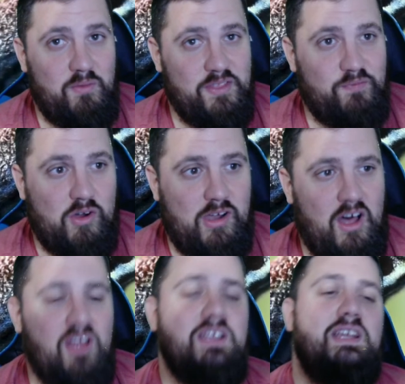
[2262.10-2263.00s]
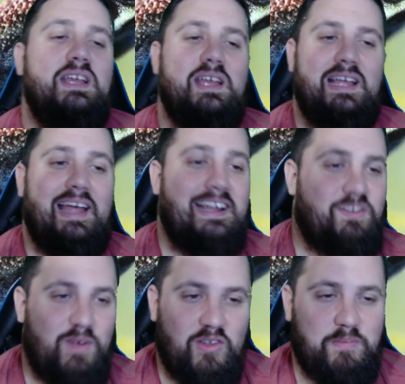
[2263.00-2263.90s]
Viral. That's
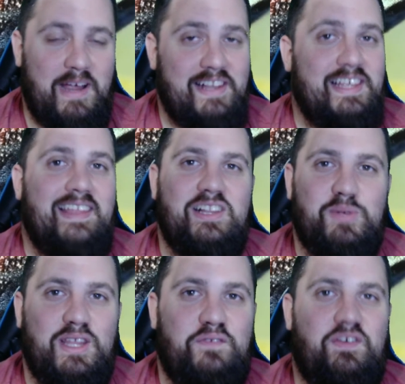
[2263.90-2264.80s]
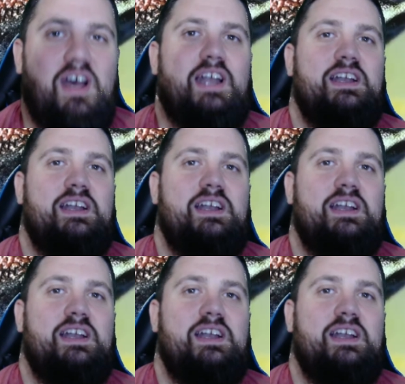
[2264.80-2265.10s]
real spicy. That's really fun.